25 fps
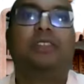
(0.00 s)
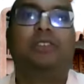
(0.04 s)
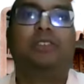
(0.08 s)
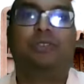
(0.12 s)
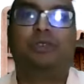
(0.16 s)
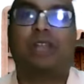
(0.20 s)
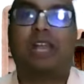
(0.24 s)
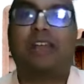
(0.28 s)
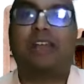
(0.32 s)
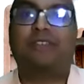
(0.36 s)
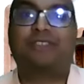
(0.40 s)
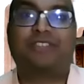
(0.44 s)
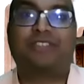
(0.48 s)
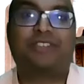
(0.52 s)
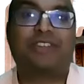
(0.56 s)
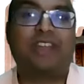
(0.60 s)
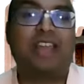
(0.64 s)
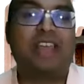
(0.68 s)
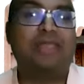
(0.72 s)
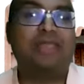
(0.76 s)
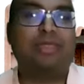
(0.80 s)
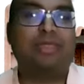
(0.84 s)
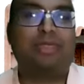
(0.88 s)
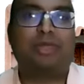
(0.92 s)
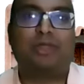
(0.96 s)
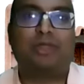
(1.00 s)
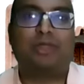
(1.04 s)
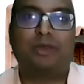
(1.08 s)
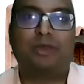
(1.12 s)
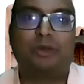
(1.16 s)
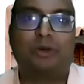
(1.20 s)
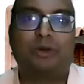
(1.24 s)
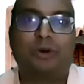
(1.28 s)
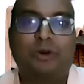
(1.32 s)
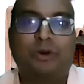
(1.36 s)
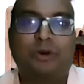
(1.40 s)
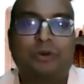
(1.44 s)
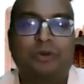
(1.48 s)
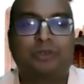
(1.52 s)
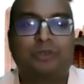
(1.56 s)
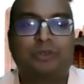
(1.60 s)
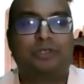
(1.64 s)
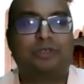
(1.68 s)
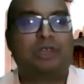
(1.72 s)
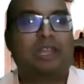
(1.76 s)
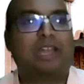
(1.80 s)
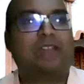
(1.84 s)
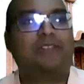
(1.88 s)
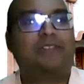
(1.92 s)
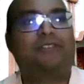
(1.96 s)
Do you have strength? No.
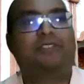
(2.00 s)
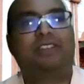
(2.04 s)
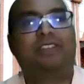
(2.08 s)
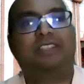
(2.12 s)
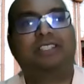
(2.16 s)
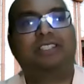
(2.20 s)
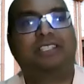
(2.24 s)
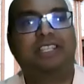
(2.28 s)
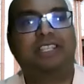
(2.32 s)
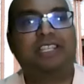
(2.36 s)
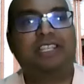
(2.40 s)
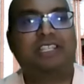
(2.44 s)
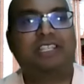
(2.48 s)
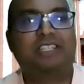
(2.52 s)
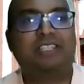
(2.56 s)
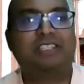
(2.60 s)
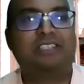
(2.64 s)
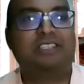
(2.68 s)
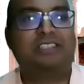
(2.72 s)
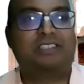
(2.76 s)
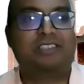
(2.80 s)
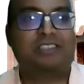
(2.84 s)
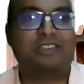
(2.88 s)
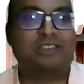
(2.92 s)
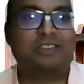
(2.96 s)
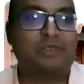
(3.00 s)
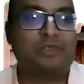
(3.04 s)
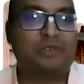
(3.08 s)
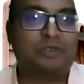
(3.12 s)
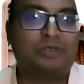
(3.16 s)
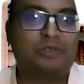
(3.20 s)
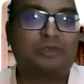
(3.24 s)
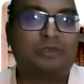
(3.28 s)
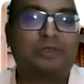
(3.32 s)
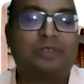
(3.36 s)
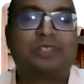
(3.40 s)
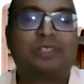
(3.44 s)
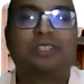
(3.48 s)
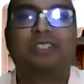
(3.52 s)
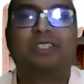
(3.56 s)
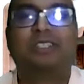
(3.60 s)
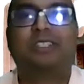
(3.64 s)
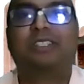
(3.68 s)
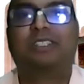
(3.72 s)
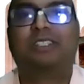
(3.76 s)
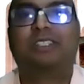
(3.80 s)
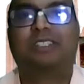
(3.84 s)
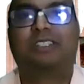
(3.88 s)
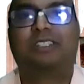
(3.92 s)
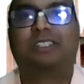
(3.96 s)
Do you have renunciation? No.
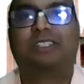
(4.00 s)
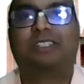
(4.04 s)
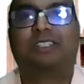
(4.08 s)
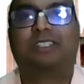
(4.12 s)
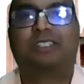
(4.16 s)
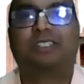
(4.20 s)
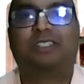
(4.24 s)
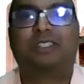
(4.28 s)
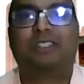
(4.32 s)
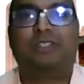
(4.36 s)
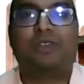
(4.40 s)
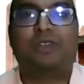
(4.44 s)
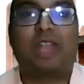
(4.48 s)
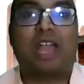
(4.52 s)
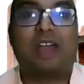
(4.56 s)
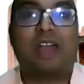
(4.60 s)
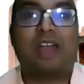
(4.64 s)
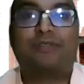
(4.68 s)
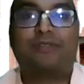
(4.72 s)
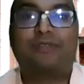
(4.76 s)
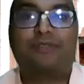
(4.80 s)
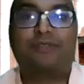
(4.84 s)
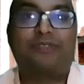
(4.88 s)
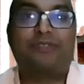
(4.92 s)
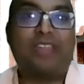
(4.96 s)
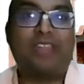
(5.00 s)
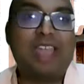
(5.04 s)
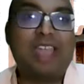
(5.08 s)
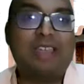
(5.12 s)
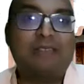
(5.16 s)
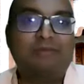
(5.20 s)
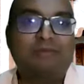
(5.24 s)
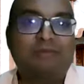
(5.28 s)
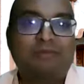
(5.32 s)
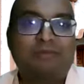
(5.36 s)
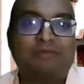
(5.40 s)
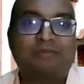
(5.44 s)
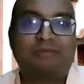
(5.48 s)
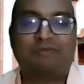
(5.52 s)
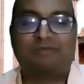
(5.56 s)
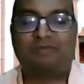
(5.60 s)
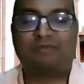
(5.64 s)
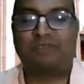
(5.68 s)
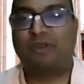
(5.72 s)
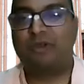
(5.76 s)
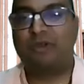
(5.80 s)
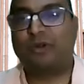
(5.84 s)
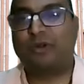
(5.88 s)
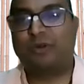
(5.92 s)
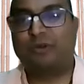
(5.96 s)
Do you have fame?
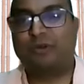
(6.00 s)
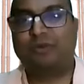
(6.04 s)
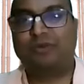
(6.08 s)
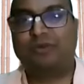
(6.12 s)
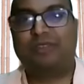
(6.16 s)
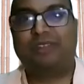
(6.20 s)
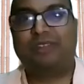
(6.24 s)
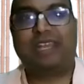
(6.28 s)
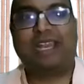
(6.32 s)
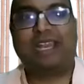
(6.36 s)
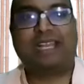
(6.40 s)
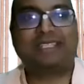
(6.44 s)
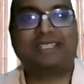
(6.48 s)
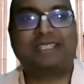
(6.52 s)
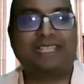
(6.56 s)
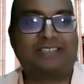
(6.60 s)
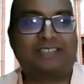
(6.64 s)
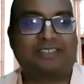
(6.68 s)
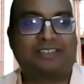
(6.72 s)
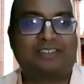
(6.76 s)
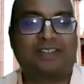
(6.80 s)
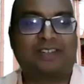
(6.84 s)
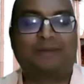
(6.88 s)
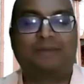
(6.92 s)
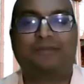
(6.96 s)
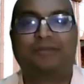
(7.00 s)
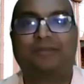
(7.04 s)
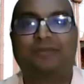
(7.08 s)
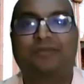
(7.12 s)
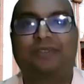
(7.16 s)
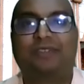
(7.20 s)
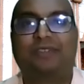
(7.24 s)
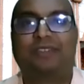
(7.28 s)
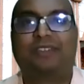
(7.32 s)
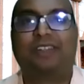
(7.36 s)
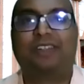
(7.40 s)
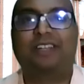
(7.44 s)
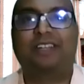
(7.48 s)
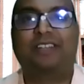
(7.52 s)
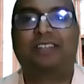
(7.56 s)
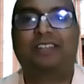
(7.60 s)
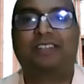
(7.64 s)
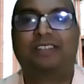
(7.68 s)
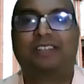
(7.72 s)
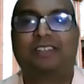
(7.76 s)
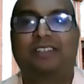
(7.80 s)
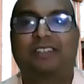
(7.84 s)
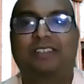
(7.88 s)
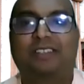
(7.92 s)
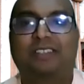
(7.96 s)
No, etc.
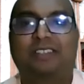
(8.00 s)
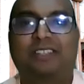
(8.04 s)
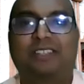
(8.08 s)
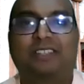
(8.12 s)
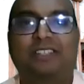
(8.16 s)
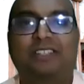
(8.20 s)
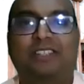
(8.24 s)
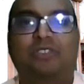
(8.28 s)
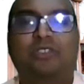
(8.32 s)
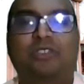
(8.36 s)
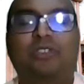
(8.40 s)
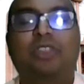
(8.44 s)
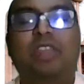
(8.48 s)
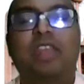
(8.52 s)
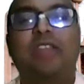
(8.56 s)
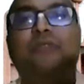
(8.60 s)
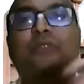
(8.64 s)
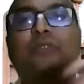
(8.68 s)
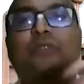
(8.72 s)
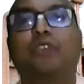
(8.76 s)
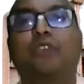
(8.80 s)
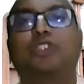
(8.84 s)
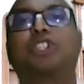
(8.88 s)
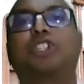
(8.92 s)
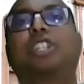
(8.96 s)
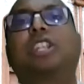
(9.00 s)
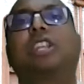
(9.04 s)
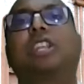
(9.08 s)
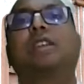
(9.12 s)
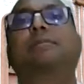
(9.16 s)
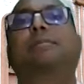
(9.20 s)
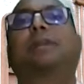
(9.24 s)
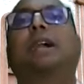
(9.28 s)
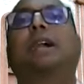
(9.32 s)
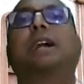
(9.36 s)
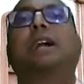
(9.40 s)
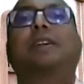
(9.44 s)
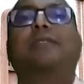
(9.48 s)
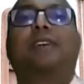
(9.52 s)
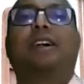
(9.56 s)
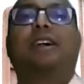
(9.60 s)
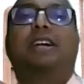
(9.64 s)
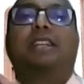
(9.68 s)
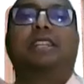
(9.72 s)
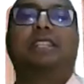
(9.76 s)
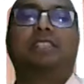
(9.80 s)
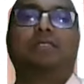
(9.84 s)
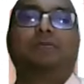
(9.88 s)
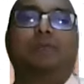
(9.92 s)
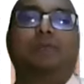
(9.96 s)
So therefore, Sri
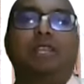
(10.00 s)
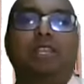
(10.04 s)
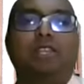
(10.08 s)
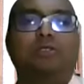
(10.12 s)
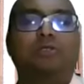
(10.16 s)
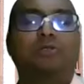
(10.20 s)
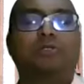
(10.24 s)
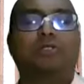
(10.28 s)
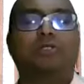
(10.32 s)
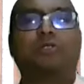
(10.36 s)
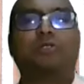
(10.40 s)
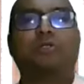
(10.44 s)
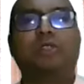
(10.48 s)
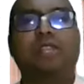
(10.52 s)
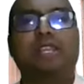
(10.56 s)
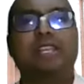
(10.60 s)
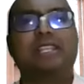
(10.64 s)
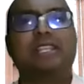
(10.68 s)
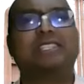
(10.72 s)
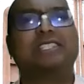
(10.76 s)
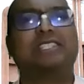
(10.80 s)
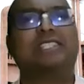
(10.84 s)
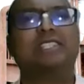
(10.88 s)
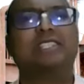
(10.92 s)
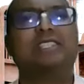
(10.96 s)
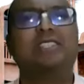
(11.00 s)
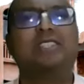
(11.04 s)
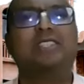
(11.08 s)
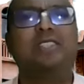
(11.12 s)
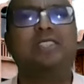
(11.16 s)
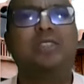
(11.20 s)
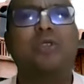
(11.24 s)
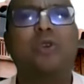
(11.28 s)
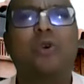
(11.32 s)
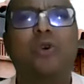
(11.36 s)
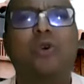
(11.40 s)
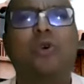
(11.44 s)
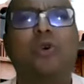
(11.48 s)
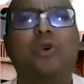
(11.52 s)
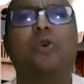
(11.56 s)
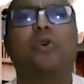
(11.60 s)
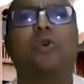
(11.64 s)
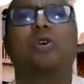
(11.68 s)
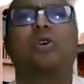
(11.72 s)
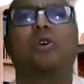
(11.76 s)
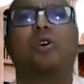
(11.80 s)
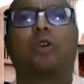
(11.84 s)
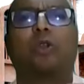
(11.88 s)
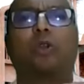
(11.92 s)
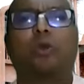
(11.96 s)
Bhagavan is being used. So there's
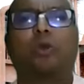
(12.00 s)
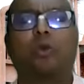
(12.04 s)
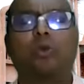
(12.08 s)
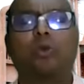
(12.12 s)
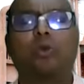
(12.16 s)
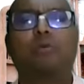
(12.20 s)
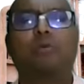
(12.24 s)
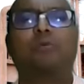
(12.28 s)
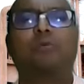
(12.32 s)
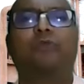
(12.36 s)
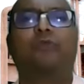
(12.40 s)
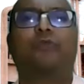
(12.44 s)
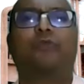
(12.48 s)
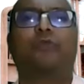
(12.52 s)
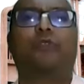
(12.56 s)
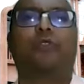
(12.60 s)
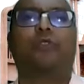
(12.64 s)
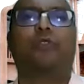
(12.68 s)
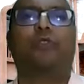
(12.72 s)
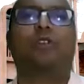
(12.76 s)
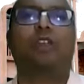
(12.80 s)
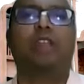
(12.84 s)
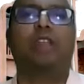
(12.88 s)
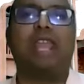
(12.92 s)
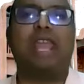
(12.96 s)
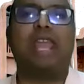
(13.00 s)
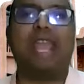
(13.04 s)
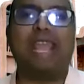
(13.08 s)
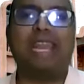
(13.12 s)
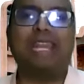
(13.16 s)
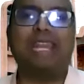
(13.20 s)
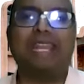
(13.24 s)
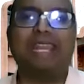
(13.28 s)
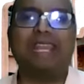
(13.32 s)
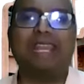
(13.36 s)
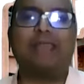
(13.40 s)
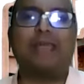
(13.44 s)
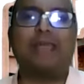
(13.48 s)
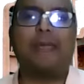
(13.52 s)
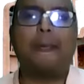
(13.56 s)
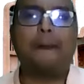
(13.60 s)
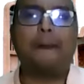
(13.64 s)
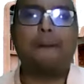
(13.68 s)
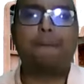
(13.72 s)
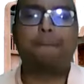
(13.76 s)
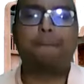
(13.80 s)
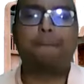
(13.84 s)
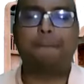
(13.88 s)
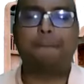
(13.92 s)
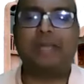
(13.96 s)
no room for any
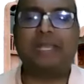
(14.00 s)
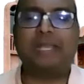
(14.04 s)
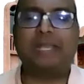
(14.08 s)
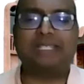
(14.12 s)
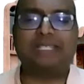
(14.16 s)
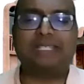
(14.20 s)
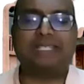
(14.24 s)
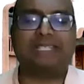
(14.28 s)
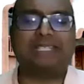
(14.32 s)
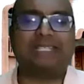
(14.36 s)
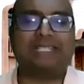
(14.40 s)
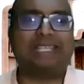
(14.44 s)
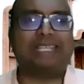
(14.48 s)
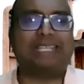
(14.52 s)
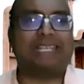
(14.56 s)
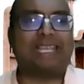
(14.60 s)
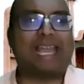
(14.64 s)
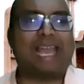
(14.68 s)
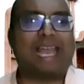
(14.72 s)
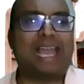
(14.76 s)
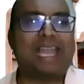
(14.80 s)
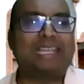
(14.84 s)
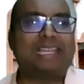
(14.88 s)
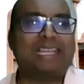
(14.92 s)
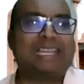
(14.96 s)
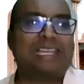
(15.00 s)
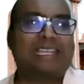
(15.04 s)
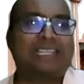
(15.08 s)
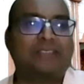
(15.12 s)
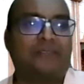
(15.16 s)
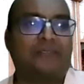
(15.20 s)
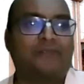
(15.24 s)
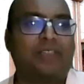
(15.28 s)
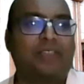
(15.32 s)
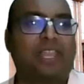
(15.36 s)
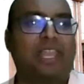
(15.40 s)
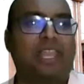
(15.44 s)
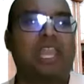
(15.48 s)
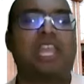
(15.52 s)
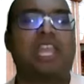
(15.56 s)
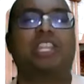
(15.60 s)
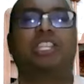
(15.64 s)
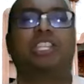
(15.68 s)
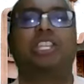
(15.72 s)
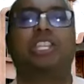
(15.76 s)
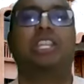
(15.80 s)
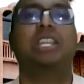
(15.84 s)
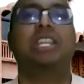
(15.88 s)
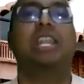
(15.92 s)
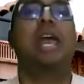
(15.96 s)

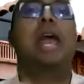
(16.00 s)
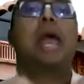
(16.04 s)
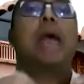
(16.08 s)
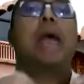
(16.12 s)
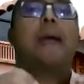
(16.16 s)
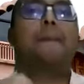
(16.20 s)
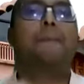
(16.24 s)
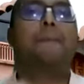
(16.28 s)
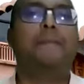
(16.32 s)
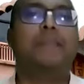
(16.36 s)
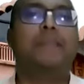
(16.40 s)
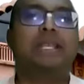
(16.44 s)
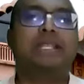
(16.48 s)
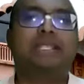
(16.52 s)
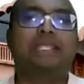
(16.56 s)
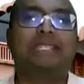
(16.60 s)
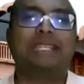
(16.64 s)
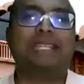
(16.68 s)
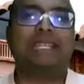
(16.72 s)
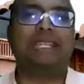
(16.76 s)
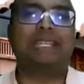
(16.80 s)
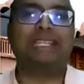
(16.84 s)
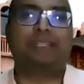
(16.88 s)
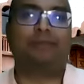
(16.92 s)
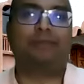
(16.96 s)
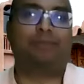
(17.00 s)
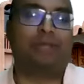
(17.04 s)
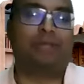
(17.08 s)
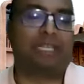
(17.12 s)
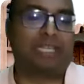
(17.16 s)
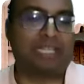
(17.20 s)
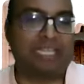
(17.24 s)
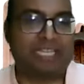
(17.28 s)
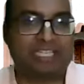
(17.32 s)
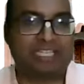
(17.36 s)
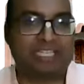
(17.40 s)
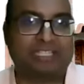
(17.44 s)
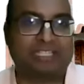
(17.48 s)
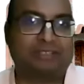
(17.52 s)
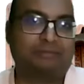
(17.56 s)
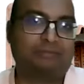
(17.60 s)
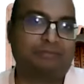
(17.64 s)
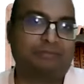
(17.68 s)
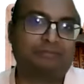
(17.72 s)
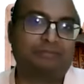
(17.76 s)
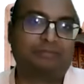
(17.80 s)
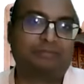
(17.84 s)
misidentification, misinterpretation.